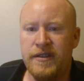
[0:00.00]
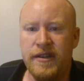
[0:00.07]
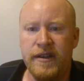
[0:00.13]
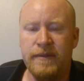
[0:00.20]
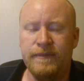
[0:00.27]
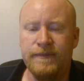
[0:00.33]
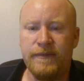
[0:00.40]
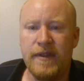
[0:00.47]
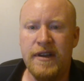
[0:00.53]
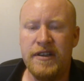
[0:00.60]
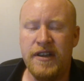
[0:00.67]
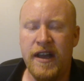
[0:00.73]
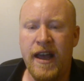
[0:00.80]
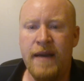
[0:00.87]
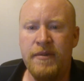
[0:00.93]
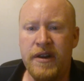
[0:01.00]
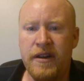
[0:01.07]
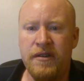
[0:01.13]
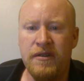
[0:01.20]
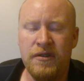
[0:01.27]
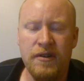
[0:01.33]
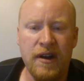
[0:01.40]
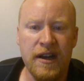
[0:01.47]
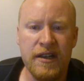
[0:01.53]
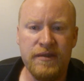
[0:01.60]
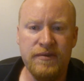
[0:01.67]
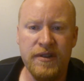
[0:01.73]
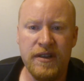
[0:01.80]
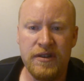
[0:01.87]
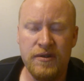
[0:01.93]
a habanero
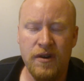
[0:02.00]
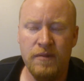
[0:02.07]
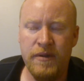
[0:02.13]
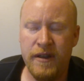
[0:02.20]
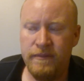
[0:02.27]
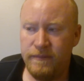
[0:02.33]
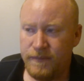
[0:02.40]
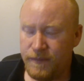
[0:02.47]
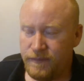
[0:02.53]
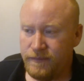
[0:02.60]
crossed with a scorpion.